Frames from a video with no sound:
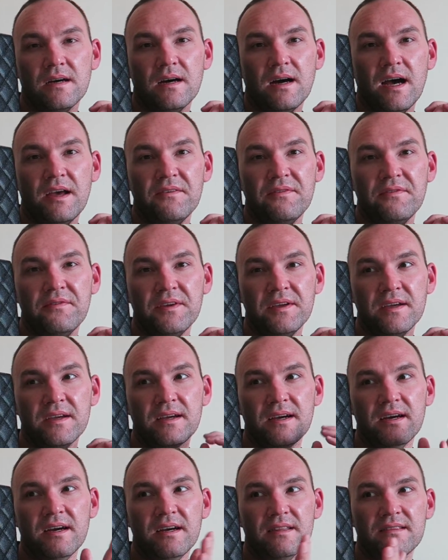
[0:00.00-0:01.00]
I
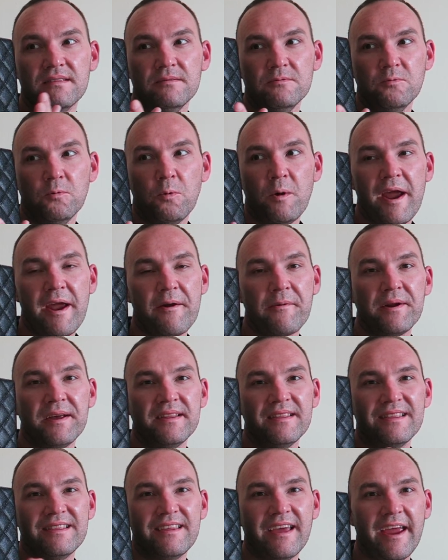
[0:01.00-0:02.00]
think a wear
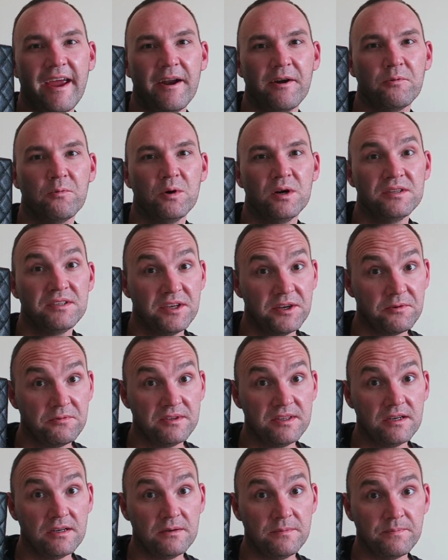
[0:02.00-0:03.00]
and tear 1 year
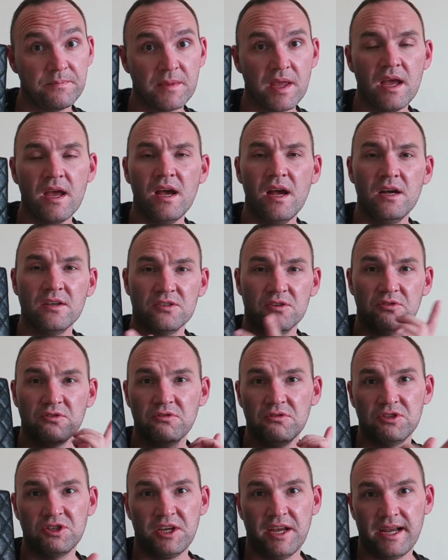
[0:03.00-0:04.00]
video. So
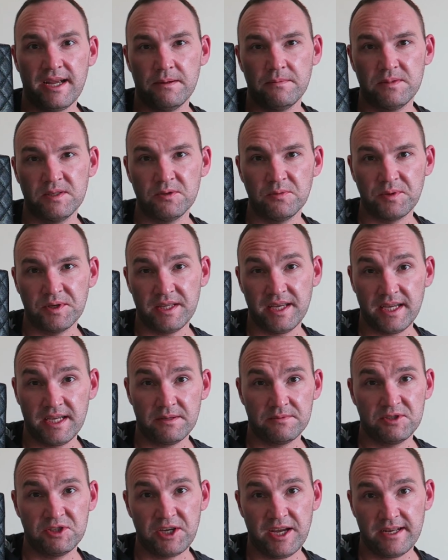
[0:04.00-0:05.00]
do check out
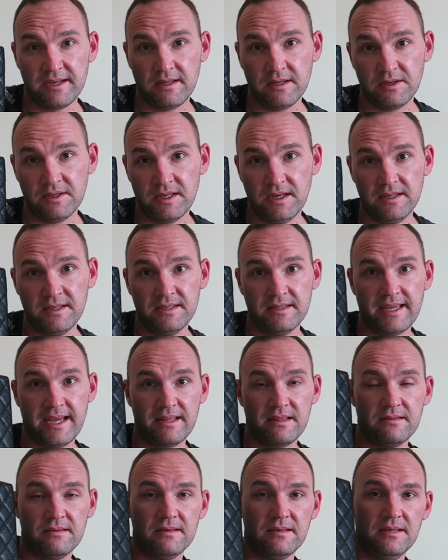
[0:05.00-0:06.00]
SUPERDACOB's channel. I'm gonna link
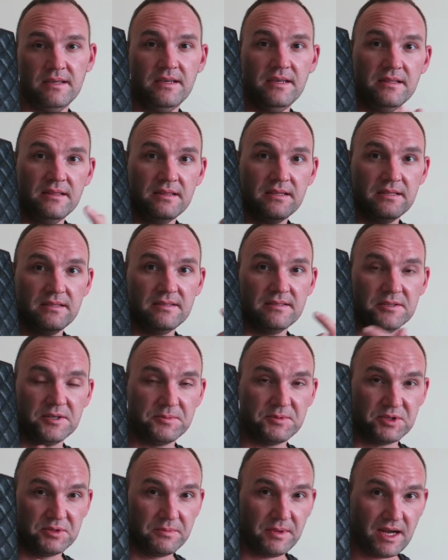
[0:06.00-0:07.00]
that in the
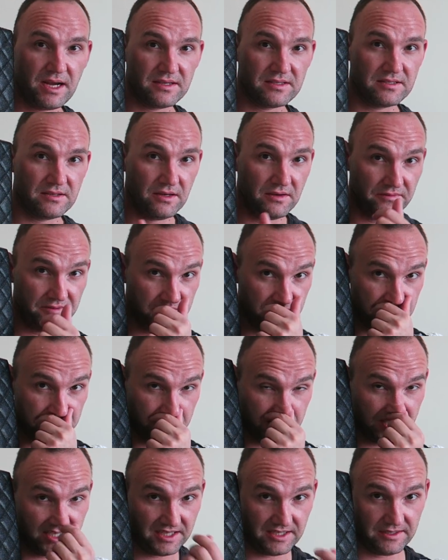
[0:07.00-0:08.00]
description box of this
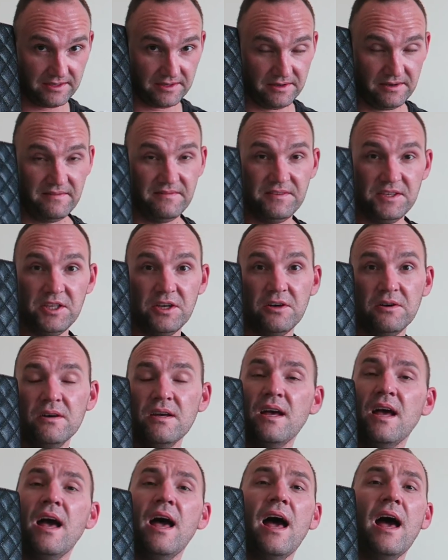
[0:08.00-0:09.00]
particular video.